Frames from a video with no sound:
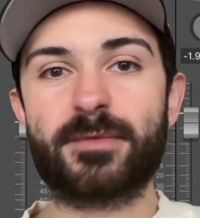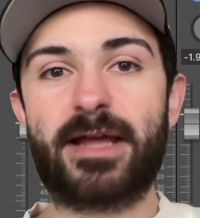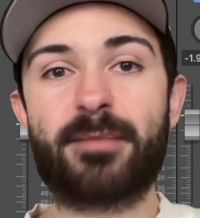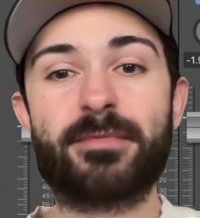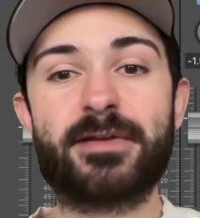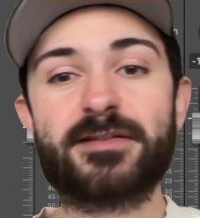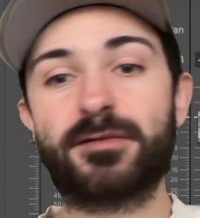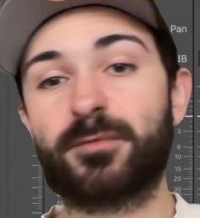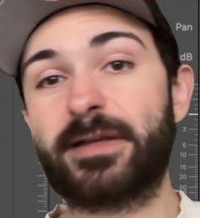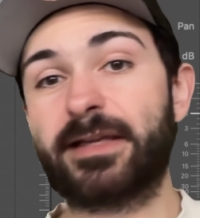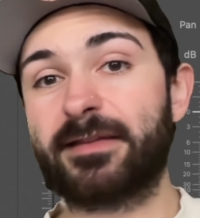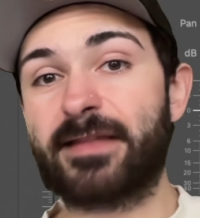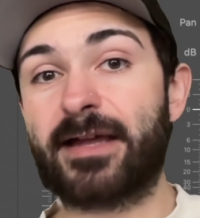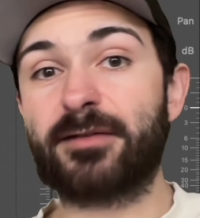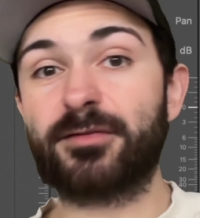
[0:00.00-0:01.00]
That means that we
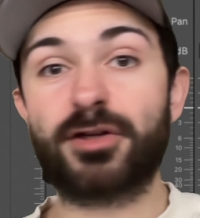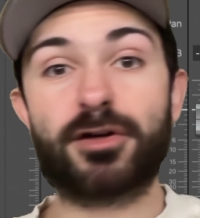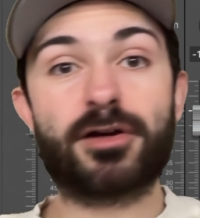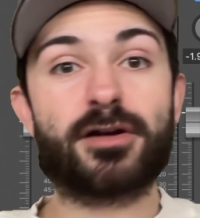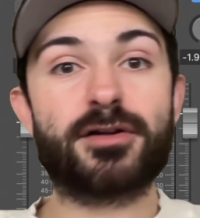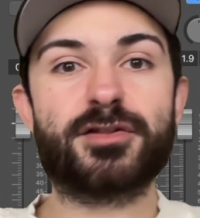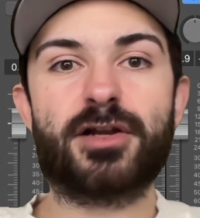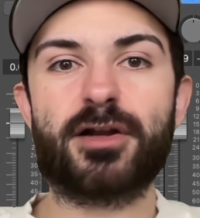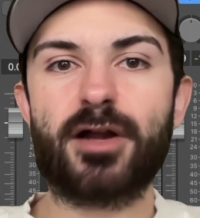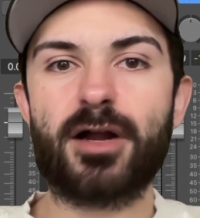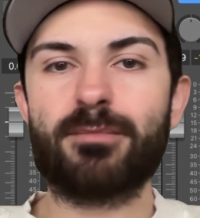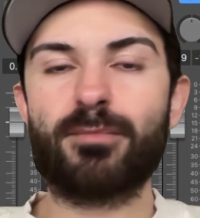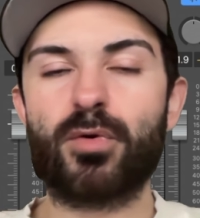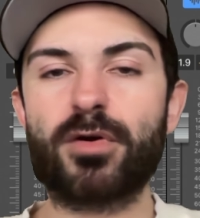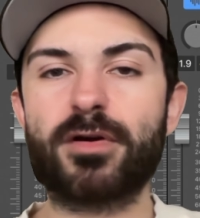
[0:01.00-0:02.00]
can then turn our song up
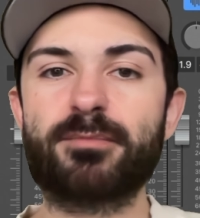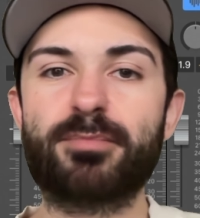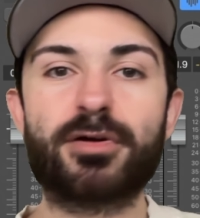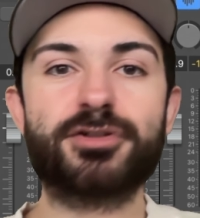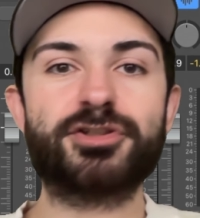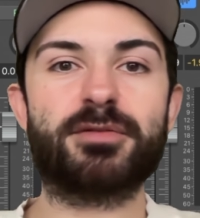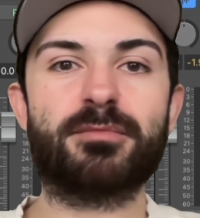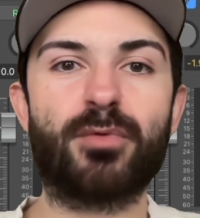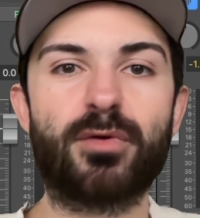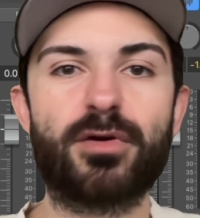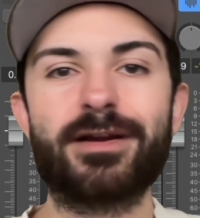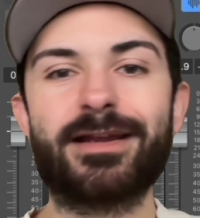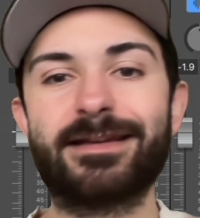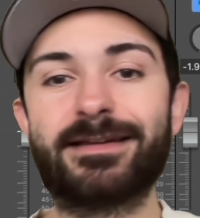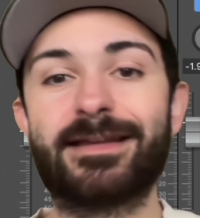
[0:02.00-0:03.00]
more and push it more
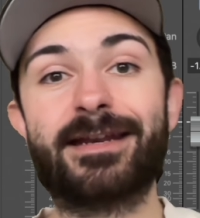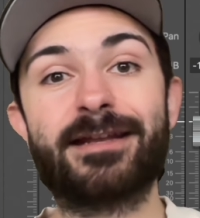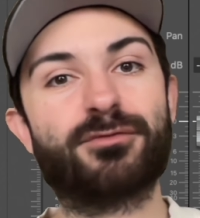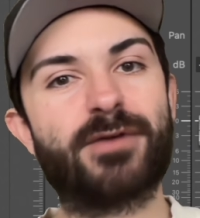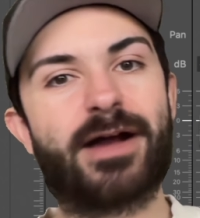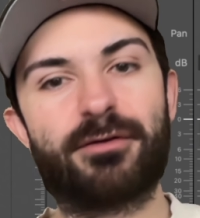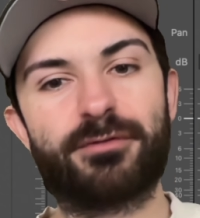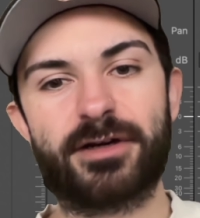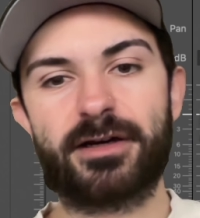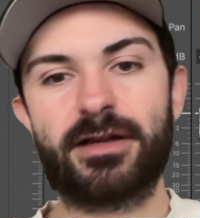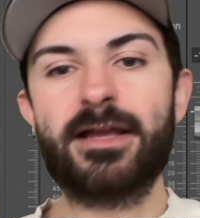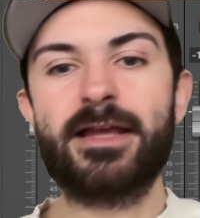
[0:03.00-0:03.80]
and get it louder.